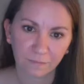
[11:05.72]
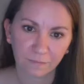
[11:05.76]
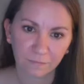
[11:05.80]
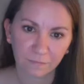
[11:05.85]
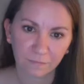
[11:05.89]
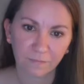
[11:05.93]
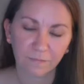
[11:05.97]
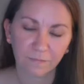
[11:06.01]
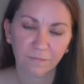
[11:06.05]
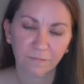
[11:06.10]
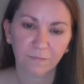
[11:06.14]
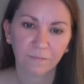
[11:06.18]

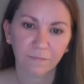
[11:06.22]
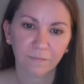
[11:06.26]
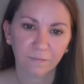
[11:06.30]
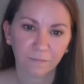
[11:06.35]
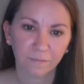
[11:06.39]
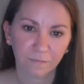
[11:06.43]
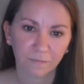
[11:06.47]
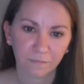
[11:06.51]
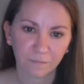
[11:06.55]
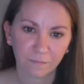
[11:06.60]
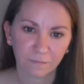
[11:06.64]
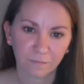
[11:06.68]

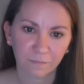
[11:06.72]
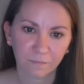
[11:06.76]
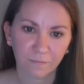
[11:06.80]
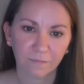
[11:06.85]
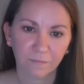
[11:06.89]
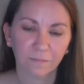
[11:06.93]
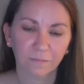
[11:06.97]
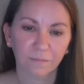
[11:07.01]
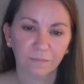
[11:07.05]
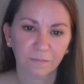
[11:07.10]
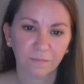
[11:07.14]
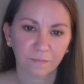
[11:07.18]

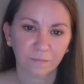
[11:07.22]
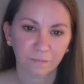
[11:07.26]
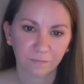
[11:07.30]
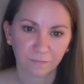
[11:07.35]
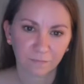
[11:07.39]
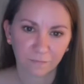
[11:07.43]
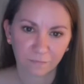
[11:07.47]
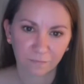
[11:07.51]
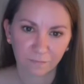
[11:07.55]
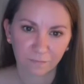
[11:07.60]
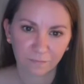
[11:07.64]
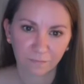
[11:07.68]

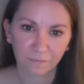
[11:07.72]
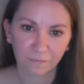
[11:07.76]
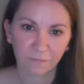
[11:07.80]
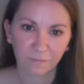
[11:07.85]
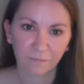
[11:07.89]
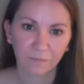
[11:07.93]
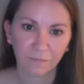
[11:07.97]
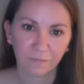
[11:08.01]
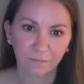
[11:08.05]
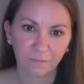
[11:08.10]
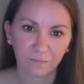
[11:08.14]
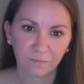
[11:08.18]

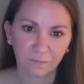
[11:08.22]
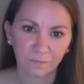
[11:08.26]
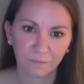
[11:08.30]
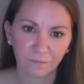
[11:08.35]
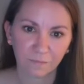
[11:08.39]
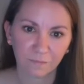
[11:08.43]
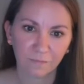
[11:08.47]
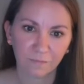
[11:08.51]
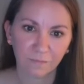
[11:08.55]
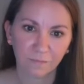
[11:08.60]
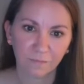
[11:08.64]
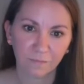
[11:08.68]

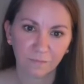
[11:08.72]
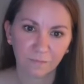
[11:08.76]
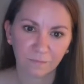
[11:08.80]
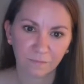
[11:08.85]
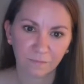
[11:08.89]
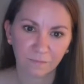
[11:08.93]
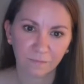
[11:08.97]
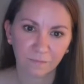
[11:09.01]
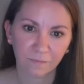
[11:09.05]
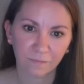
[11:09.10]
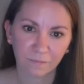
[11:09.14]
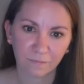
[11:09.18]

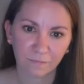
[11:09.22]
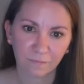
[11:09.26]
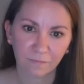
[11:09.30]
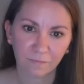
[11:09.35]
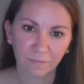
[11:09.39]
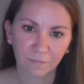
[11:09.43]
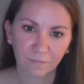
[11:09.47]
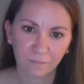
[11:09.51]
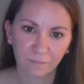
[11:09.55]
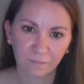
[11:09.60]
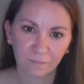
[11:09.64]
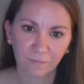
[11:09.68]

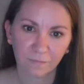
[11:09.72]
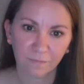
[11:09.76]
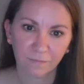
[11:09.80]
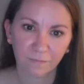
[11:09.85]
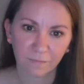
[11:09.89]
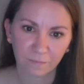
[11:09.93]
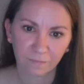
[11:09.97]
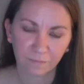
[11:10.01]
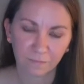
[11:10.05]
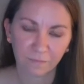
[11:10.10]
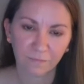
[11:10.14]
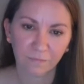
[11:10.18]

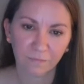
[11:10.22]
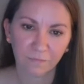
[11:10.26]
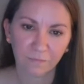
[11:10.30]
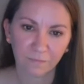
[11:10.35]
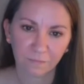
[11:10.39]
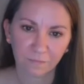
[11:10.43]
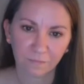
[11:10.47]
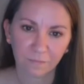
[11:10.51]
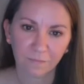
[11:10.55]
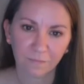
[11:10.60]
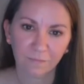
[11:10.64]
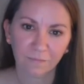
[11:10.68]

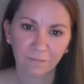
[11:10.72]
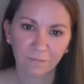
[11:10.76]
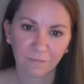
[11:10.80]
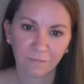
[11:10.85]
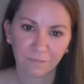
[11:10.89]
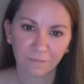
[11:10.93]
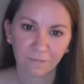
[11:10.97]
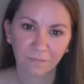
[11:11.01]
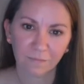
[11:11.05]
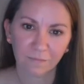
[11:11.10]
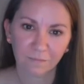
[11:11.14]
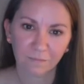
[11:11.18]

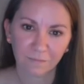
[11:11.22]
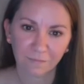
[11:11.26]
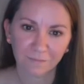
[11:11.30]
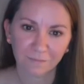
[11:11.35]
(silent)